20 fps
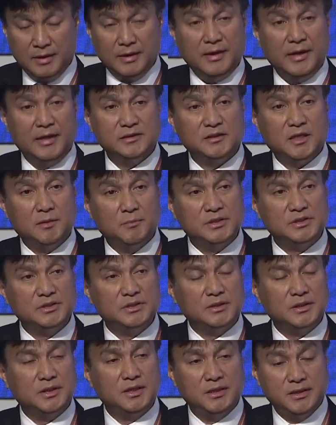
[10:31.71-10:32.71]
As I
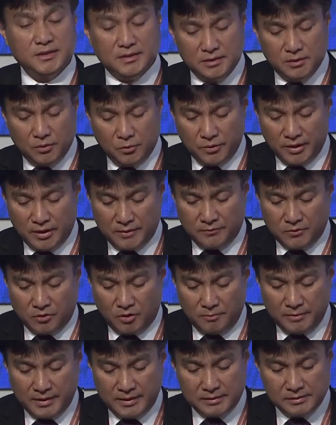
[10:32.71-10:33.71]
mentioned earlier, we have
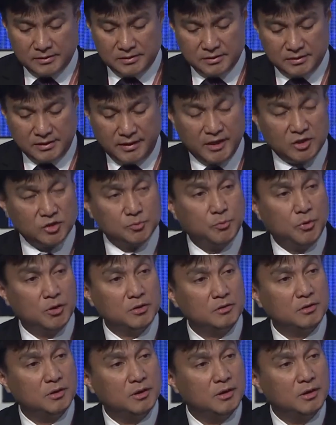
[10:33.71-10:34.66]
commenced export